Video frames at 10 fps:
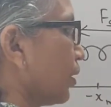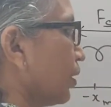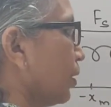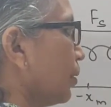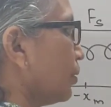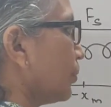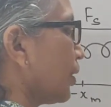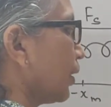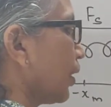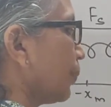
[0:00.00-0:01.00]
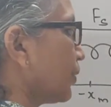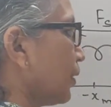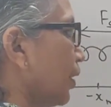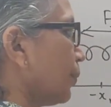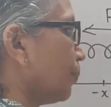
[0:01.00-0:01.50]
here, take it up to
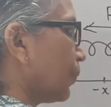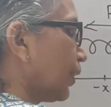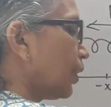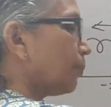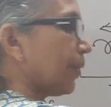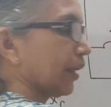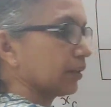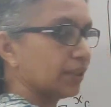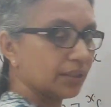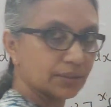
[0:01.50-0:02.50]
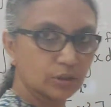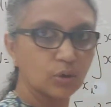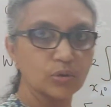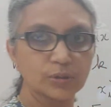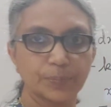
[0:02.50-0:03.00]
here and bring it back, that is a
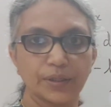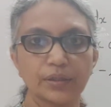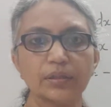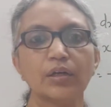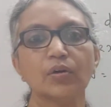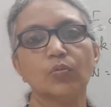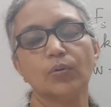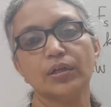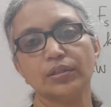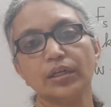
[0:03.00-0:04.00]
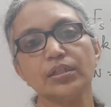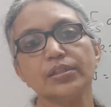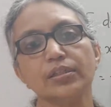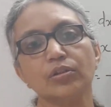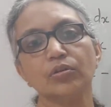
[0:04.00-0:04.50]
closed path, work done
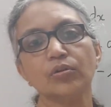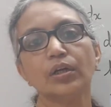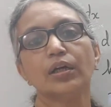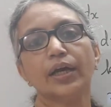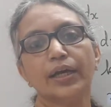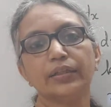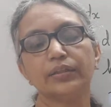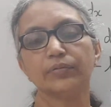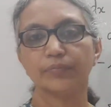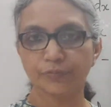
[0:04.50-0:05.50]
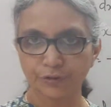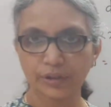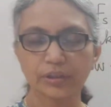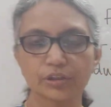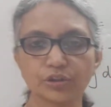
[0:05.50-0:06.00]
is 0, and
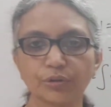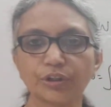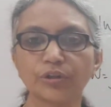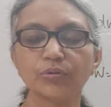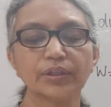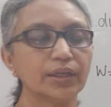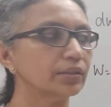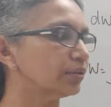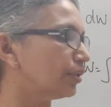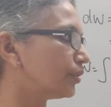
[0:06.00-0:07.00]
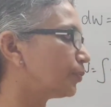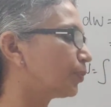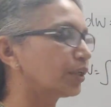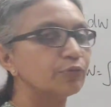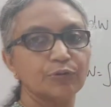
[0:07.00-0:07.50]
further showing you that this
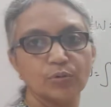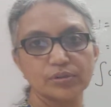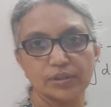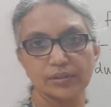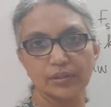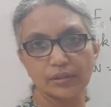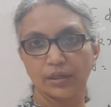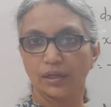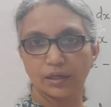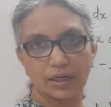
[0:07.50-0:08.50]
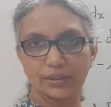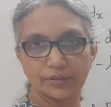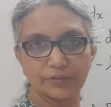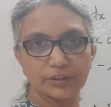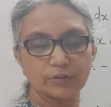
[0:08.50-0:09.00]
spring force is a
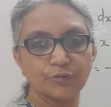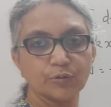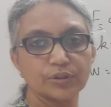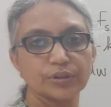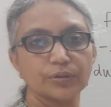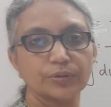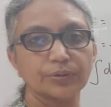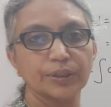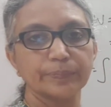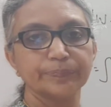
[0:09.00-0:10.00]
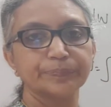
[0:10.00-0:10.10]
conservative force. Okay.